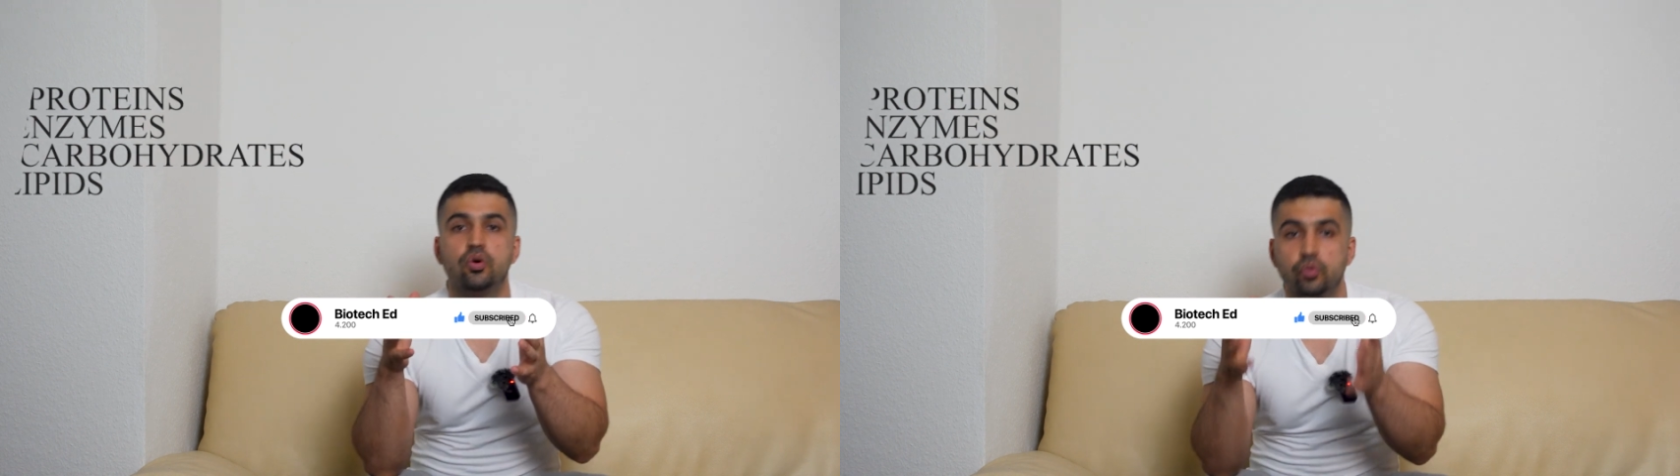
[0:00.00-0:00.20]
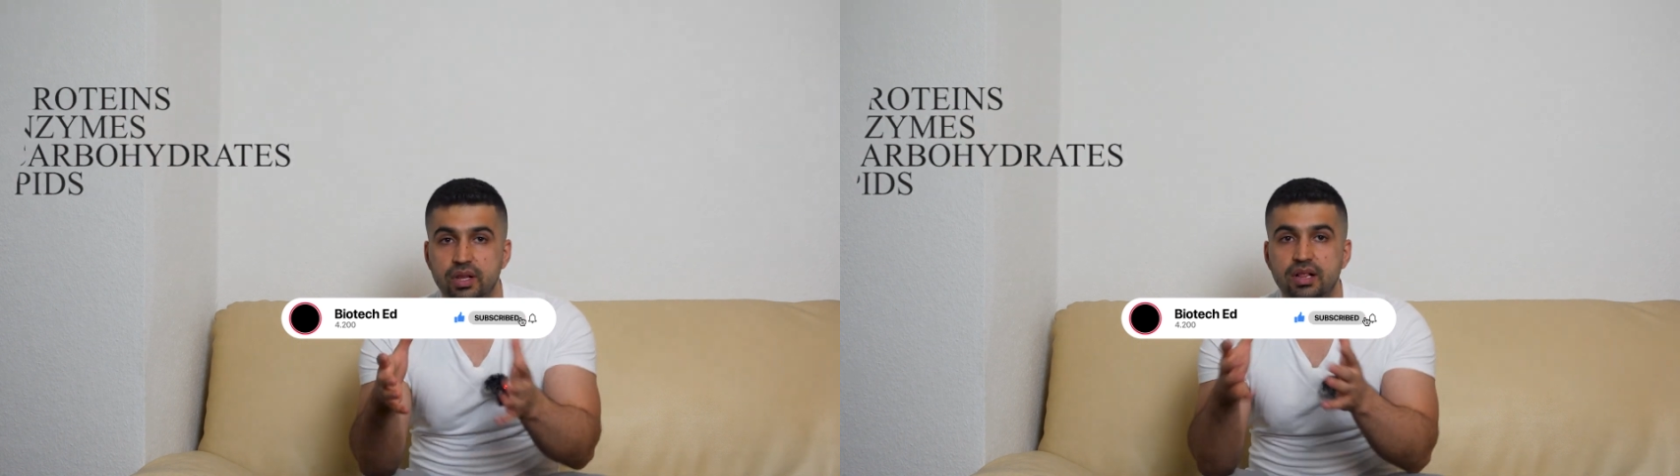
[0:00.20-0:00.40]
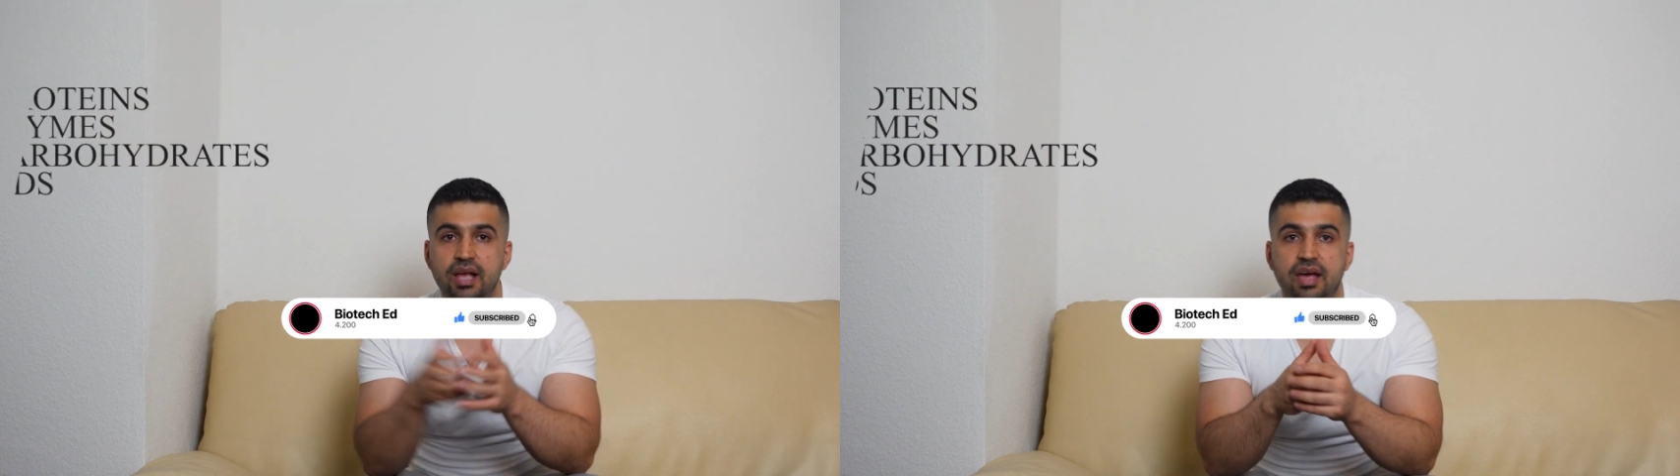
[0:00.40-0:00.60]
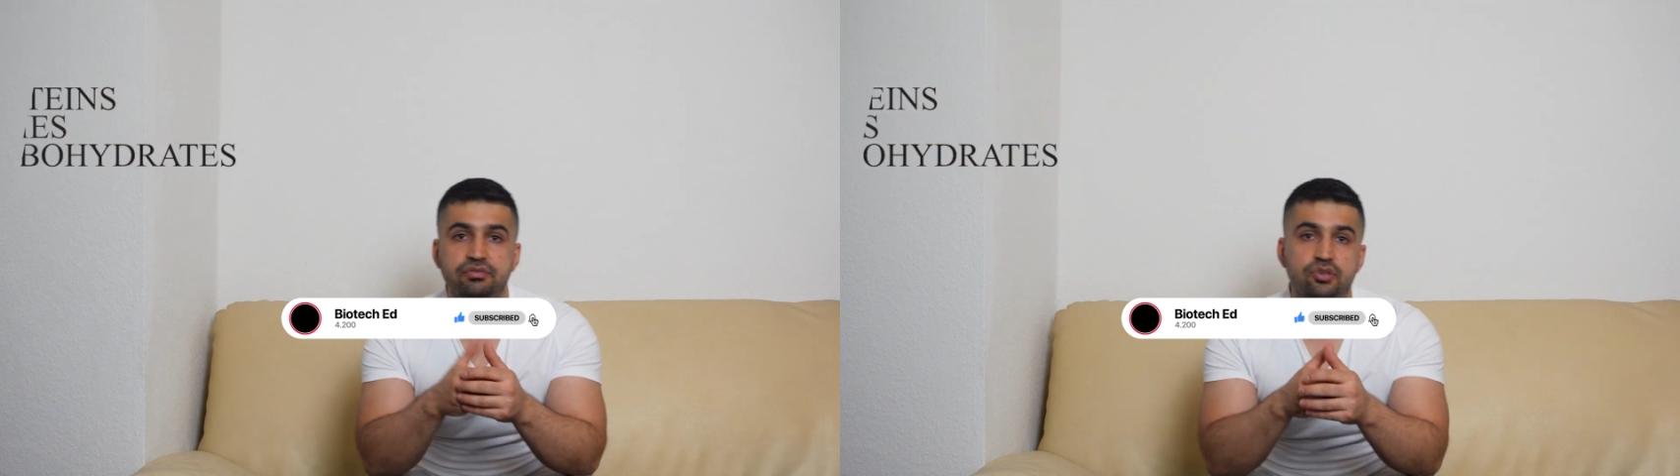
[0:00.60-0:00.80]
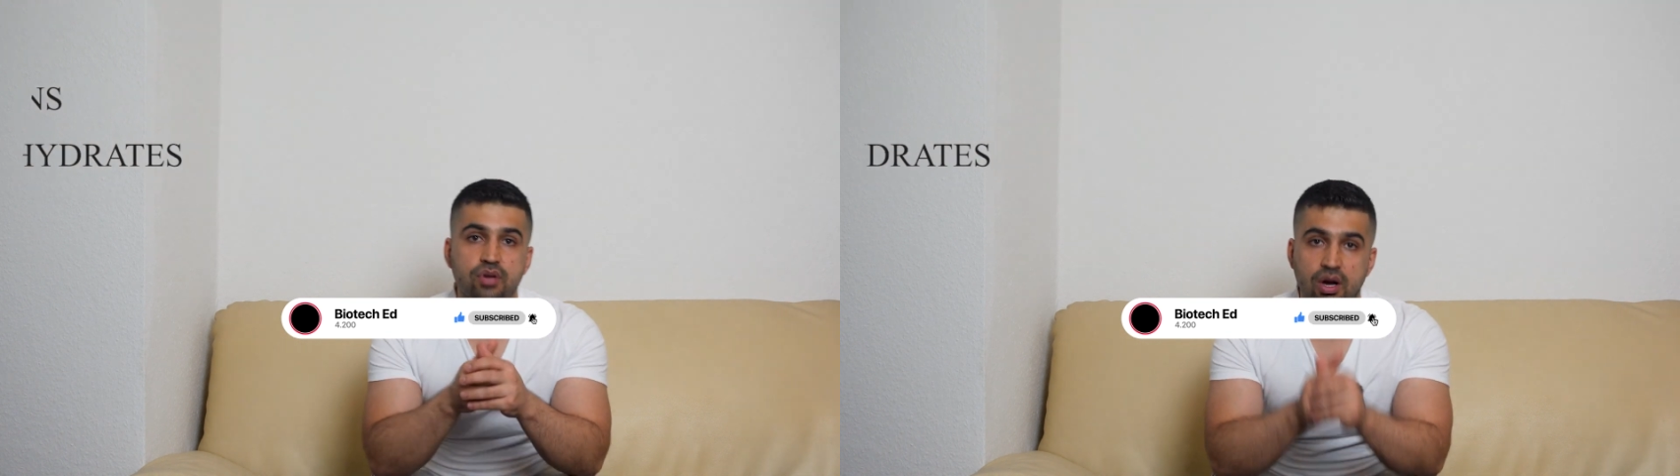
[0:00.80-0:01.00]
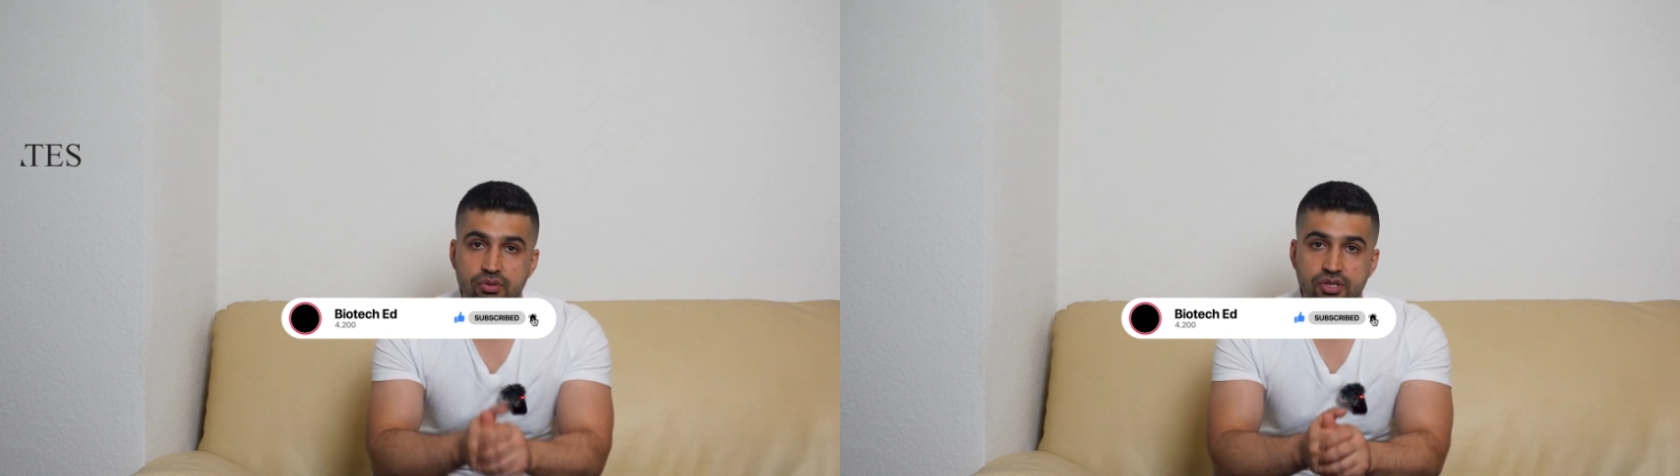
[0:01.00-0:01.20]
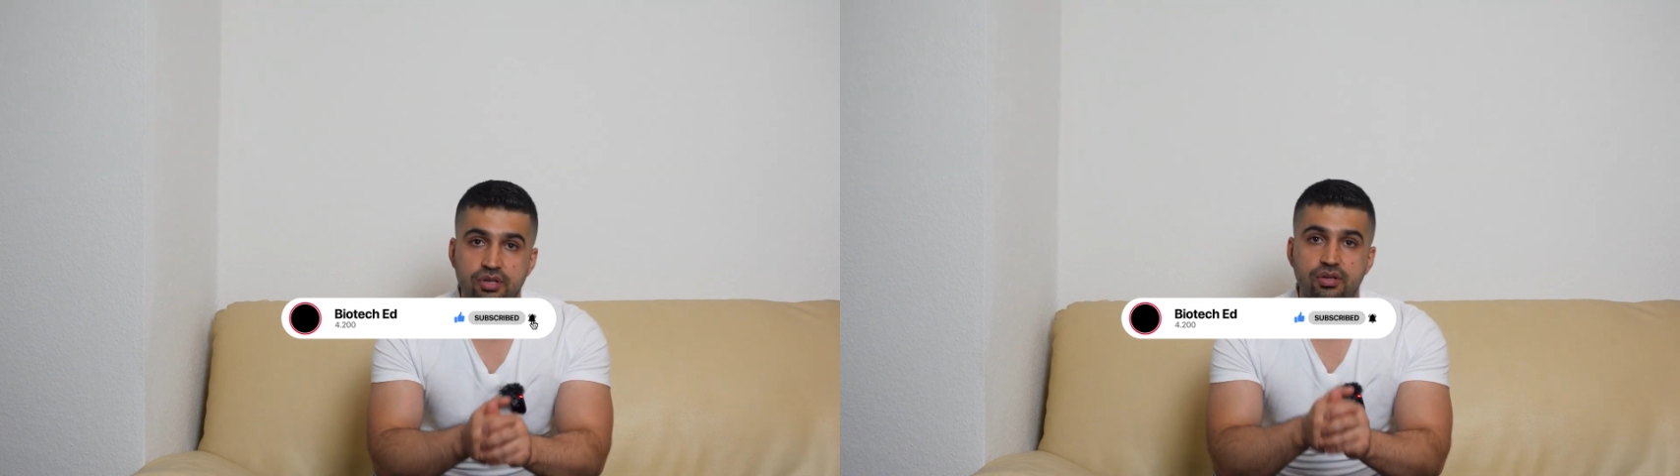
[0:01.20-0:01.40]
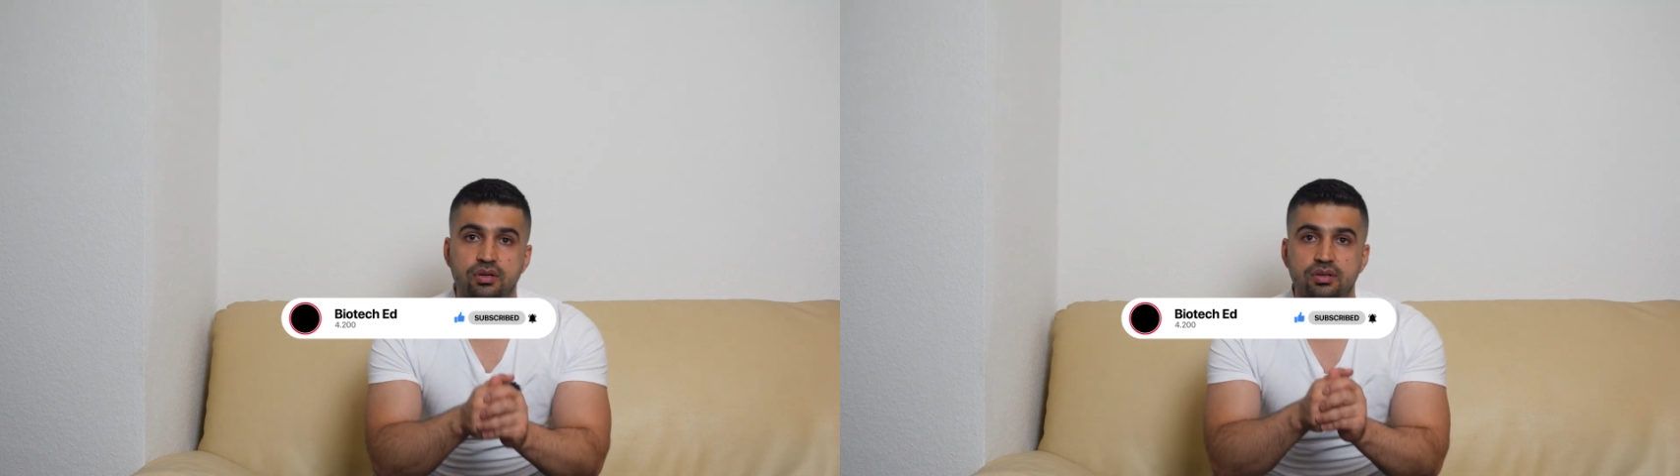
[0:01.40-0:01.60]
will have to
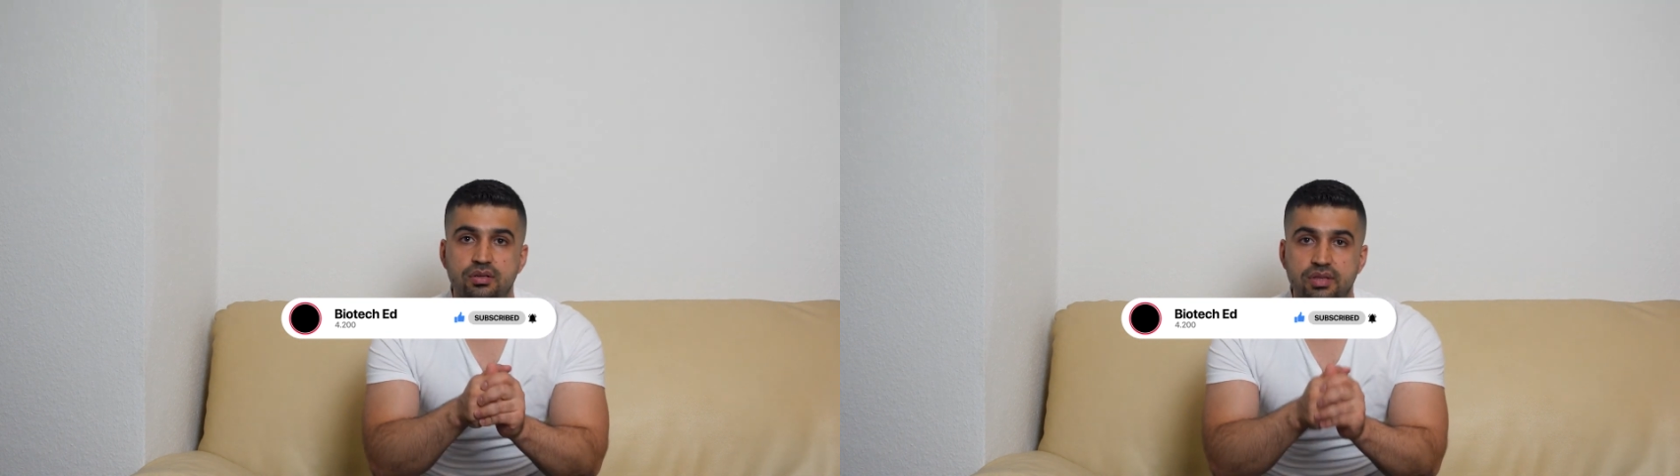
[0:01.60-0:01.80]
counter